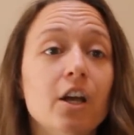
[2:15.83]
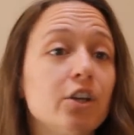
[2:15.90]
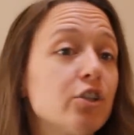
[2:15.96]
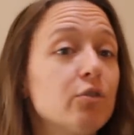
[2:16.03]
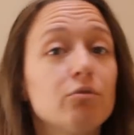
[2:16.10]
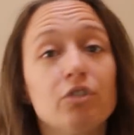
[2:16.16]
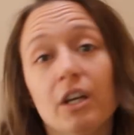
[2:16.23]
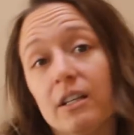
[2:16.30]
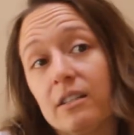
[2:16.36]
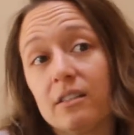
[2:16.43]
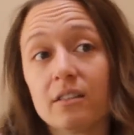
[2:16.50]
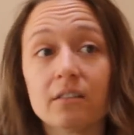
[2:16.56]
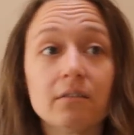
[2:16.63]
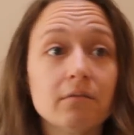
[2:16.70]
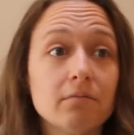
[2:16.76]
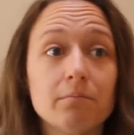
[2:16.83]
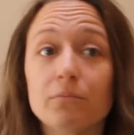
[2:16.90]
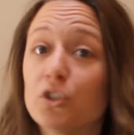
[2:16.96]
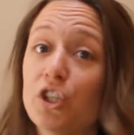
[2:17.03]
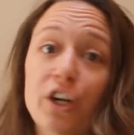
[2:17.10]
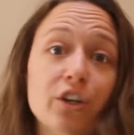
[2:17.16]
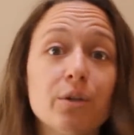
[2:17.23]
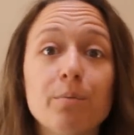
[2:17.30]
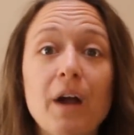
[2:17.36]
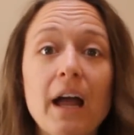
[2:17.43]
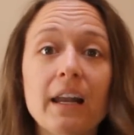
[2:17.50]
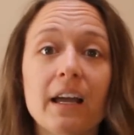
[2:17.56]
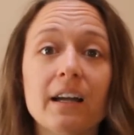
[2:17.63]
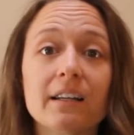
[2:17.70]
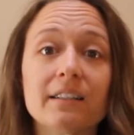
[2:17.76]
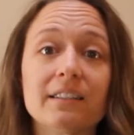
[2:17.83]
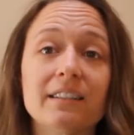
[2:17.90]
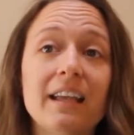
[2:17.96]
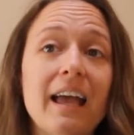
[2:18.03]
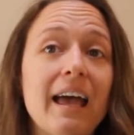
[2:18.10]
You just share the products.